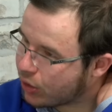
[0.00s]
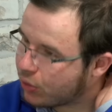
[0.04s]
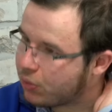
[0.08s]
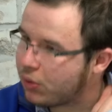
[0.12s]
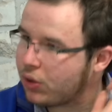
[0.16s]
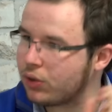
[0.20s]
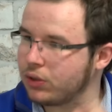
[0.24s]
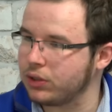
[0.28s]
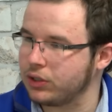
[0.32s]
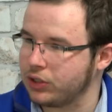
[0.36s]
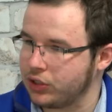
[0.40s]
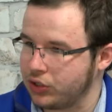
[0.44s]

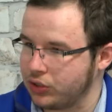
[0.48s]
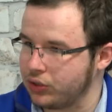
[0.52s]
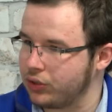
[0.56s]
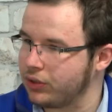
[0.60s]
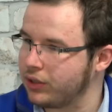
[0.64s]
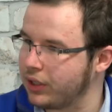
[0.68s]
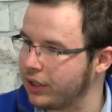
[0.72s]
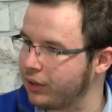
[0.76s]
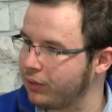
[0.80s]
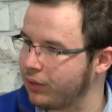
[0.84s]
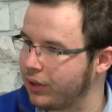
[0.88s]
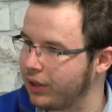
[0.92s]
Millwall are
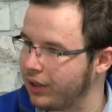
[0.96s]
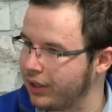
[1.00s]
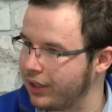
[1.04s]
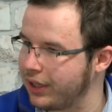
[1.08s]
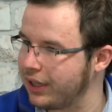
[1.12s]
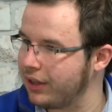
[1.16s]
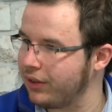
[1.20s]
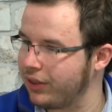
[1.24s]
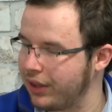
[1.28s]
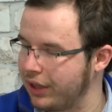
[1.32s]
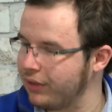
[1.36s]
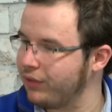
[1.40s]
struggling right
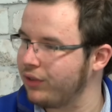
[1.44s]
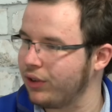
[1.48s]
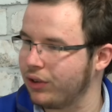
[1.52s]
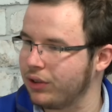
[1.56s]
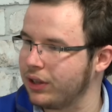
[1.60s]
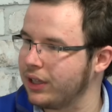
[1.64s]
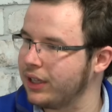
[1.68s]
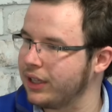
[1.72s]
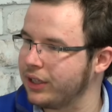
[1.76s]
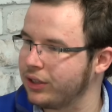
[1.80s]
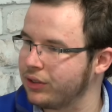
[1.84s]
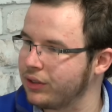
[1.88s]
now. They've
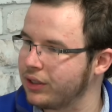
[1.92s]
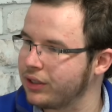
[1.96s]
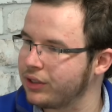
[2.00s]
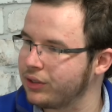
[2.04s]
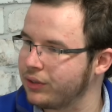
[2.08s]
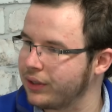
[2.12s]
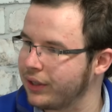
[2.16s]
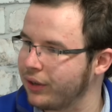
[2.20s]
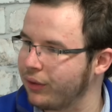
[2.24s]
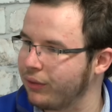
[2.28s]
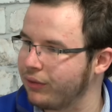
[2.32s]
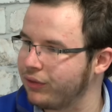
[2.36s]
got Lee
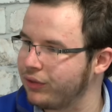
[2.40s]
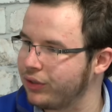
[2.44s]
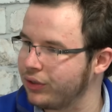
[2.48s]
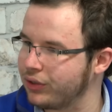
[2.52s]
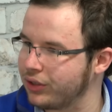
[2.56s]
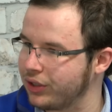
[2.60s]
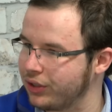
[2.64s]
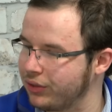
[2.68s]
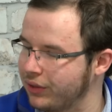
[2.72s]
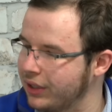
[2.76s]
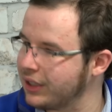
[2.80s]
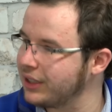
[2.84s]
Gregory up
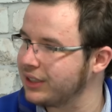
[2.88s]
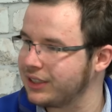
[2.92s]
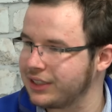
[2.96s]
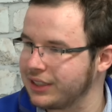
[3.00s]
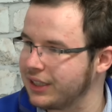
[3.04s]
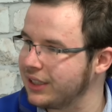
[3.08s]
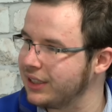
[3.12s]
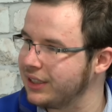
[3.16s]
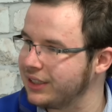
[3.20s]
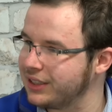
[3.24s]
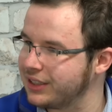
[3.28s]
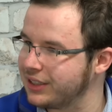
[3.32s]
front in last
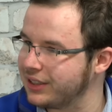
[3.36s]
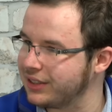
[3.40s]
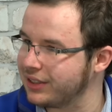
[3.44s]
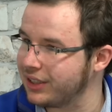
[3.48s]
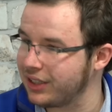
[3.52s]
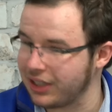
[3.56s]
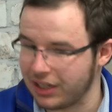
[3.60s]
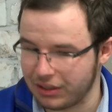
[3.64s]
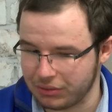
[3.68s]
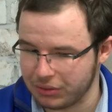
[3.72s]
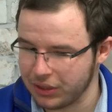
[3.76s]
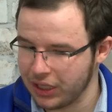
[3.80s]
season.
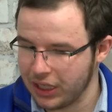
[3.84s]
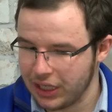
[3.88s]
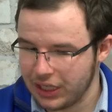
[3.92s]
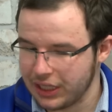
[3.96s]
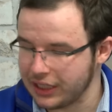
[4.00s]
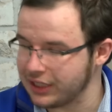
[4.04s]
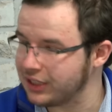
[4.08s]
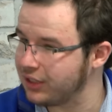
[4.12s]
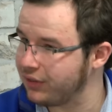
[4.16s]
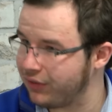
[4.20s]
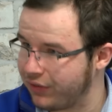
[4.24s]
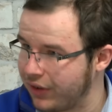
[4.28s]
You know,
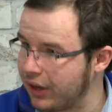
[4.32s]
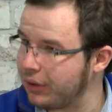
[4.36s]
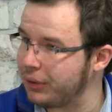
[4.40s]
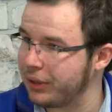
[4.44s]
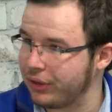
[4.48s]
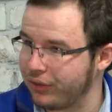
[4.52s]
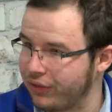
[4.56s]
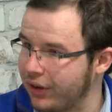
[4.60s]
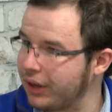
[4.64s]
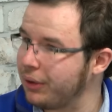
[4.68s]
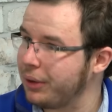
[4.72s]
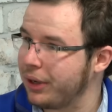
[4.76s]
he's a
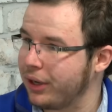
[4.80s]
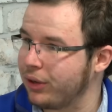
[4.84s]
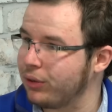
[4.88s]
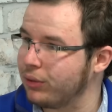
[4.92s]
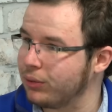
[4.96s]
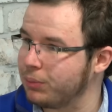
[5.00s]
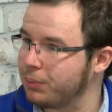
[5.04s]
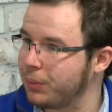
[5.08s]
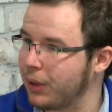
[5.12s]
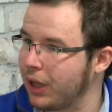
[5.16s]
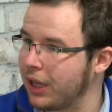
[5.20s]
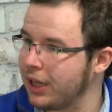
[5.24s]
very, very
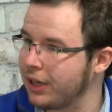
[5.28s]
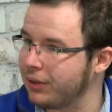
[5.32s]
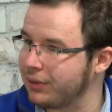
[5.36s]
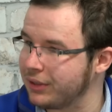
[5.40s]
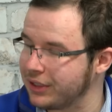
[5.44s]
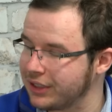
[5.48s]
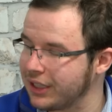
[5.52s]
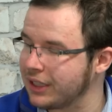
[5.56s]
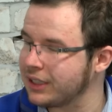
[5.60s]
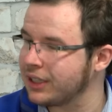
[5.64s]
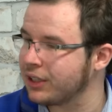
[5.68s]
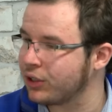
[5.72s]
good player.
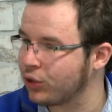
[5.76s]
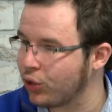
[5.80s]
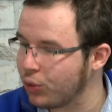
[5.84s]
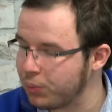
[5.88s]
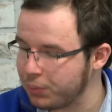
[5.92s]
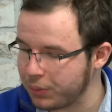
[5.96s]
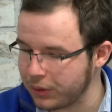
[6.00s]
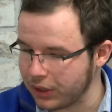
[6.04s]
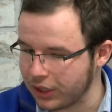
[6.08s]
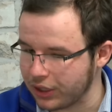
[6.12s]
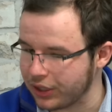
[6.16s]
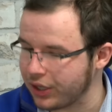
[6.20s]
He's had a
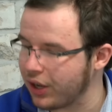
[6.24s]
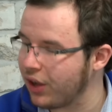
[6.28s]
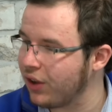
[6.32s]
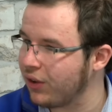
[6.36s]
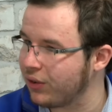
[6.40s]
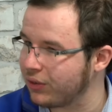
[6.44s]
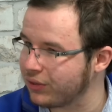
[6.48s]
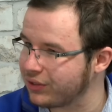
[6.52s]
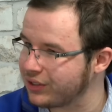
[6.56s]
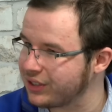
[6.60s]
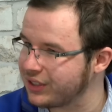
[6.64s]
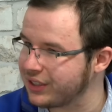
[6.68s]
couple of
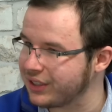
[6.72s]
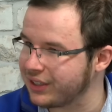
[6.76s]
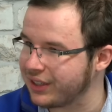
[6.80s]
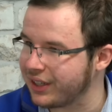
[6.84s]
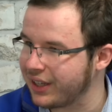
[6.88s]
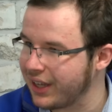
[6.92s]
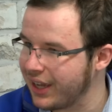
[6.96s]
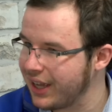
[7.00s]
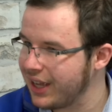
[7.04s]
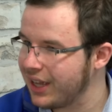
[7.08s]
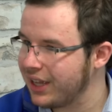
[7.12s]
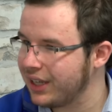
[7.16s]
knocks
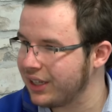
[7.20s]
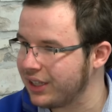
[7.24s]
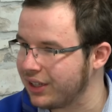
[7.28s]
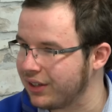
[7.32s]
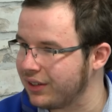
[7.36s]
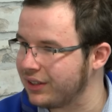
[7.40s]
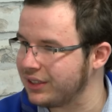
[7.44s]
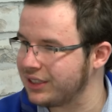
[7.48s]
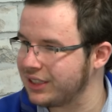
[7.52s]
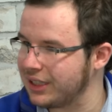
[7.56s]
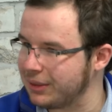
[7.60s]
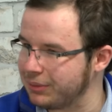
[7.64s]
and, you
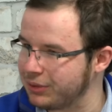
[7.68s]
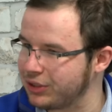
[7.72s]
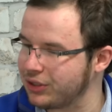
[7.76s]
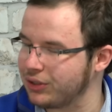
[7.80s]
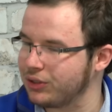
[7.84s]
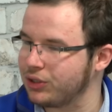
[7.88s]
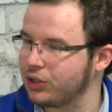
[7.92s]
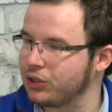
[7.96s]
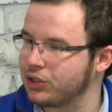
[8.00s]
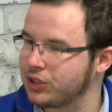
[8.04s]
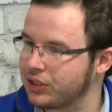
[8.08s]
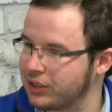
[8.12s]
know, it seems
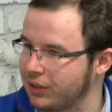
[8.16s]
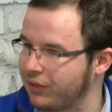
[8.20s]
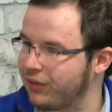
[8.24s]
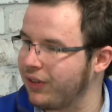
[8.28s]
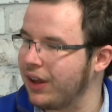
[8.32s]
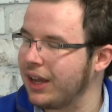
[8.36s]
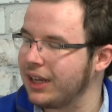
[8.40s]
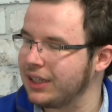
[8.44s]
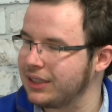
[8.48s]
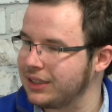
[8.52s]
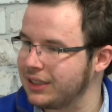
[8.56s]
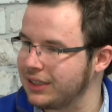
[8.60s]
to have just
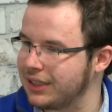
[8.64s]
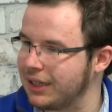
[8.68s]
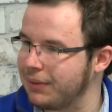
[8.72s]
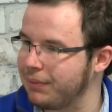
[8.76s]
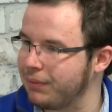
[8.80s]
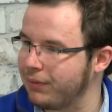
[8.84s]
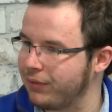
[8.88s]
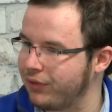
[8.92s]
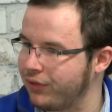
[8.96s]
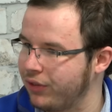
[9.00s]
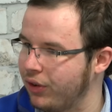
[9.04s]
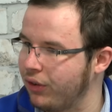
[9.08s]
affected
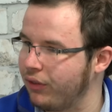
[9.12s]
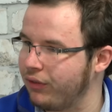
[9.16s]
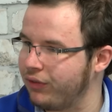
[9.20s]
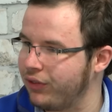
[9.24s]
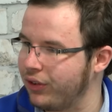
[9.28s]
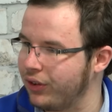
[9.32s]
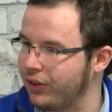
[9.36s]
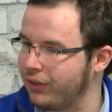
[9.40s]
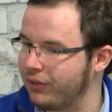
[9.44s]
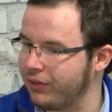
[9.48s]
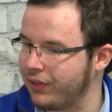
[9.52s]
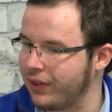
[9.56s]
him
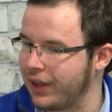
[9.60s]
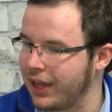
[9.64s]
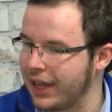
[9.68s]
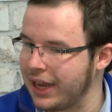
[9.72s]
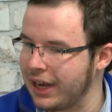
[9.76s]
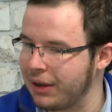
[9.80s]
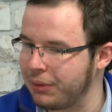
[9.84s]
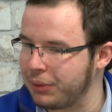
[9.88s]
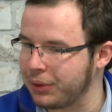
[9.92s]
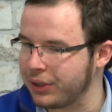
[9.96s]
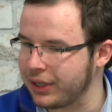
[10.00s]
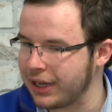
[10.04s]
for the
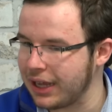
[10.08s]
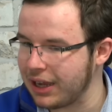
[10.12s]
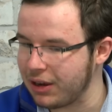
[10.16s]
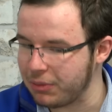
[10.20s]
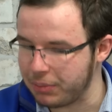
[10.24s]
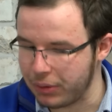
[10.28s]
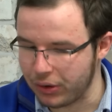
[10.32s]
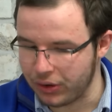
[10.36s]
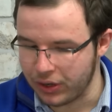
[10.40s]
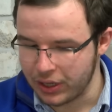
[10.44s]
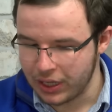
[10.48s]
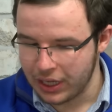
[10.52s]
here and now.
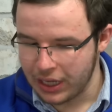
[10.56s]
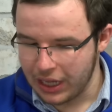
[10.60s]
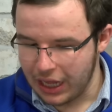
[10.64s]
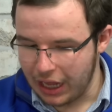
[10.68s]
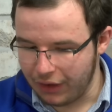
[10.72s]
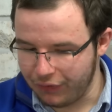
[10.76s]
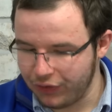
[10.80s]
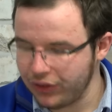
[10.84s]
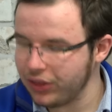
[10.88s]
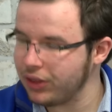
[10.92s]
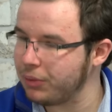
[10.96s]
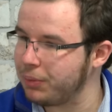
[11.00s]
But
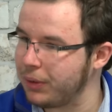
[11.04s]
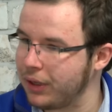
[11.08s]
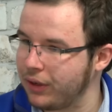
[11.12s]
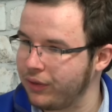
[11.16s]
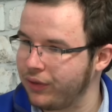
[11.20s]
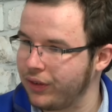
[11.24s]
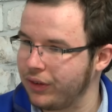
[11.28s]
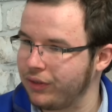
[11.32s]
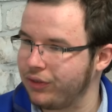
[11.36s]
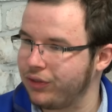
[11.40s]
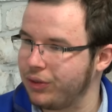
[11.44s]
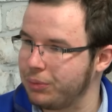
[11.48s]
I think the big
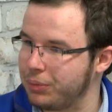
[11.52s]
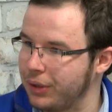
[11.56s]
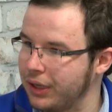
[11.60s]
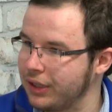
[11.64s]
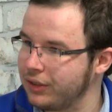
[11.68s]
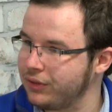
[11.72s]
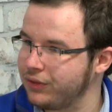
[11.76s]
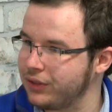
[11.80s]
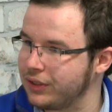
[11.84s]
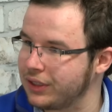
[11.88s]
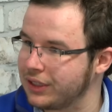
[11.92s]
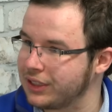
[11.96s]
thing for
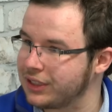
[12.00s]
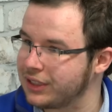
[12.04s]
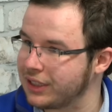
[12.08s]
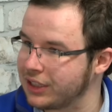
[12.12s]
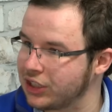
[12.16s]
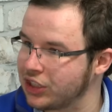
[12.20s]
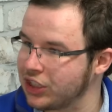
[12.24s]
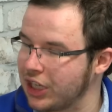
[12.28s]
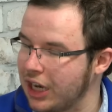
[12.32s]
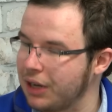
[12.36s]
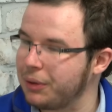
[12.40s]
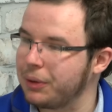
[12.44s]
Bradford is
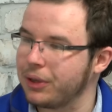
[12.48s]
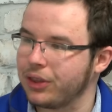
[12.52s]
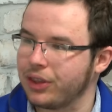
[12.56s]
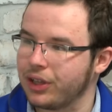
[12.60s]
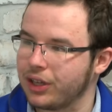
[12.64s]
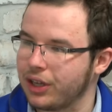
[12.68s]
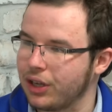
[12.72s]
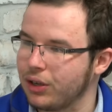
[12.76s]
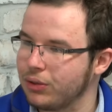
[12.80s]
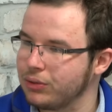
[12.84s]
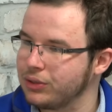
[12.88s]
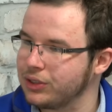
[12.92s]
they're sharing
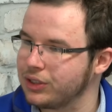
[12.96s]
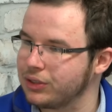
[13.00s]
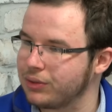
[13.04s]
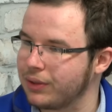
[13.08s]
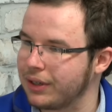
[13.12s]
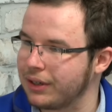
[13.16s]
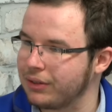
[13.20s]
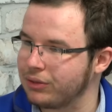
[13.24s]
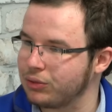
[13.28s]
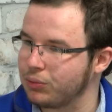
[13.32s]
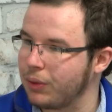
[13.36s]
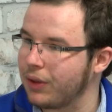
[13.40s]
the goals
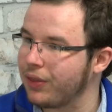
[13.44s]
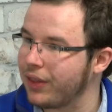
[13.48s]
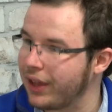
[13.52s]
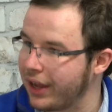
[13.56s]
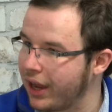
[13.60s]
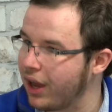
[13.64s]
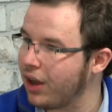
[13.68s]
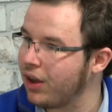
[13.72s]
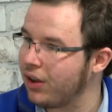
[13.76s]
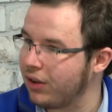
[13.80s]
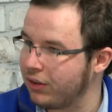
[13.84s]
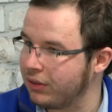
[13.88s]
around. When
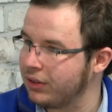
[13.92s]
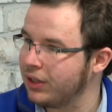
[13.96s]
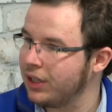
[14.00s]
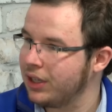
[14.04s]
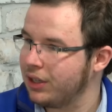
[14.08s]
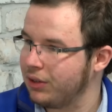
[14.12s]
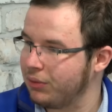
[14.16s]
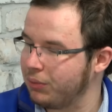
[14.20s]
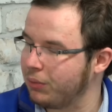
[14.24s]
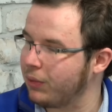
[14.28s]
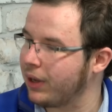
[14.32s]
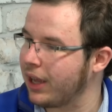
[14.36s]
they are
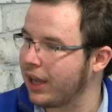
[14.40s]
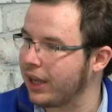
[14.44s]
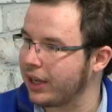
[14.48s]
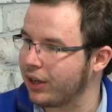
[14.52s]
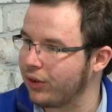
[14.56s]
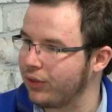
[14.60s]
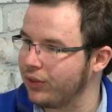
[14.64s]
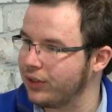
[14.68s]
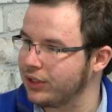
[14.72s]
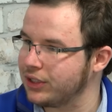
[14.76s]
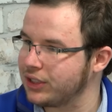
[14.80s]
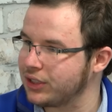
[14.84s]

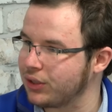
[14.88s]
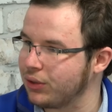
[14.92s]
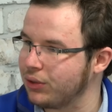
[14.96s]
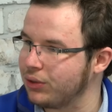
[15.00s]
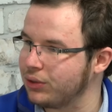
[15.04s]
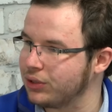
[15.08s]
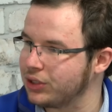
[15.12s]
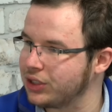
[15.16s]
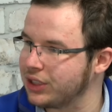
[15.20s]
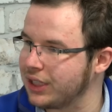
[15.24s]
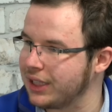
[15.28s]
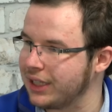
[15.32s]
getting on the
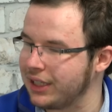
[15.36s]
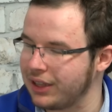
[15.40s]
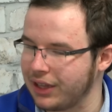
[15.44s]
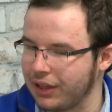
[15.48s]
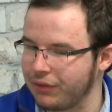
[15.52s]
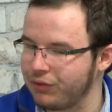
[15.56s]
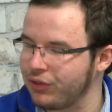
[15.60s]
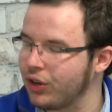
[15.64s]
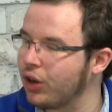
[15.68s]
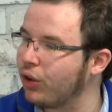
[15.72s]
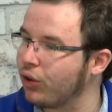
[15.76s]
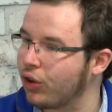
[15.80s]
score sheet,
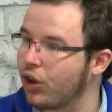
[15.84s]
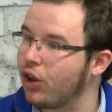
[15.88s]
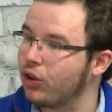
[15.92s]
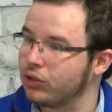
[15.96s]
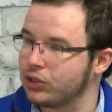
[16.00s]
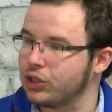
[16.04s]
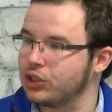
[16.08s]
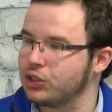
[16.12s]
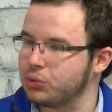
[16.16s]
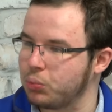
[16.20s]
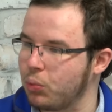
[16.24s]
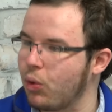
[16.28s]
they've not
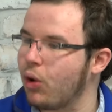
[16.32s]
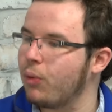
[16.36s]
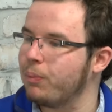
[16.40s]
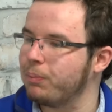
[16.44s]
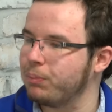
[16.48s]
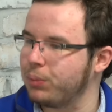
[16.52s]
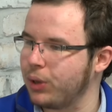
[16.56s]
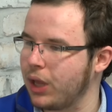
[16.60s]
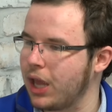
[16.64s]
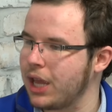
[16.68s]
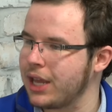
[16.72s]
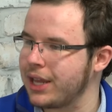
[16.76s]
got just
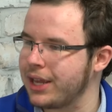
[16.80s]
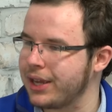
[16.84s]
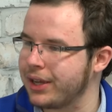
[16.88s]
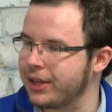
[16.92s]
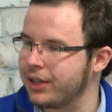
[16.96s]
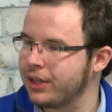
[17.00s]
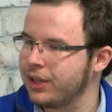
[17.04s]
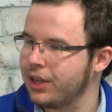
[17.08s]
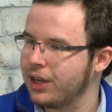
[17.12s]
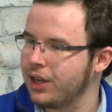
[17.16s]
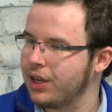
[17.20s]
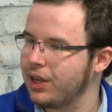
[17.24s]
one
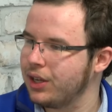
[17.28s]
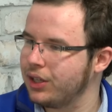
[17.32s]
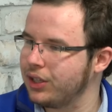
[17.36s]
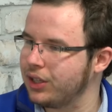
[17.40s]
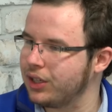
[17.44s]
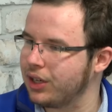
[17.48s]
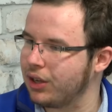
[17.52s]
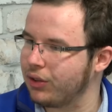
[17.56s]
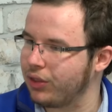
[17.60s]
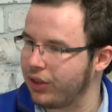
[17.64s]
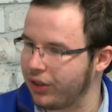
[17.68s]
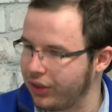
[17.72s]
player,
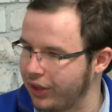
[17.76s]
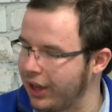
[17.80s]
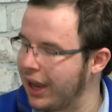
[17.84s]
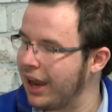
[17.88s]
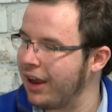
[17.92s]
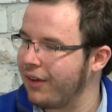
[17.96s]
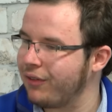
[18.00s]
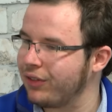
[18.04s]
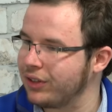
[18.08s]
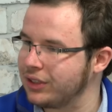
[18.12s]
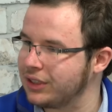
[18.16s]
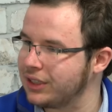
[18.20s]
you know, that they're
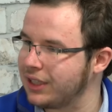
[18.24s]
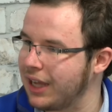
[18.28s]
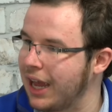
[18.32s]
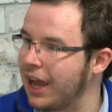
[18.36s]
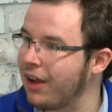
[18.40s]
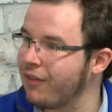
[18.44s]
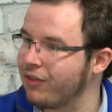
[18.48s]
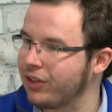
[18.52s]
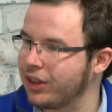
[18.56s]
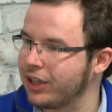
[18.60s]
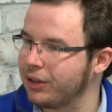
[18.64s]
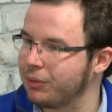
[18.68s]
having to
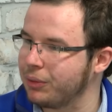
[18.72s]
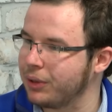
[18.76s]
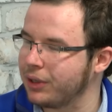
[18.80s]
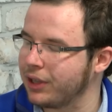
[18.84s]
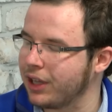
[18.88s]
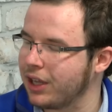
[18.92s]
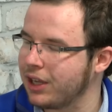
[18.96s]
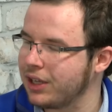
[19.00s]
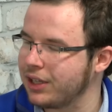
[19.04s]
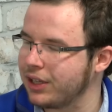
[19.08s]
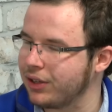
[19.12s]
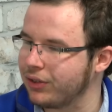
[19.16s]
heavily
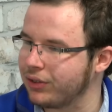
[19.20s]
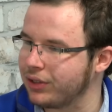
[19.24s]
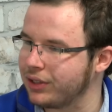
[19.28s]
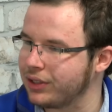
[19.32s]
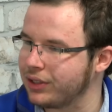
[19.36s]
rely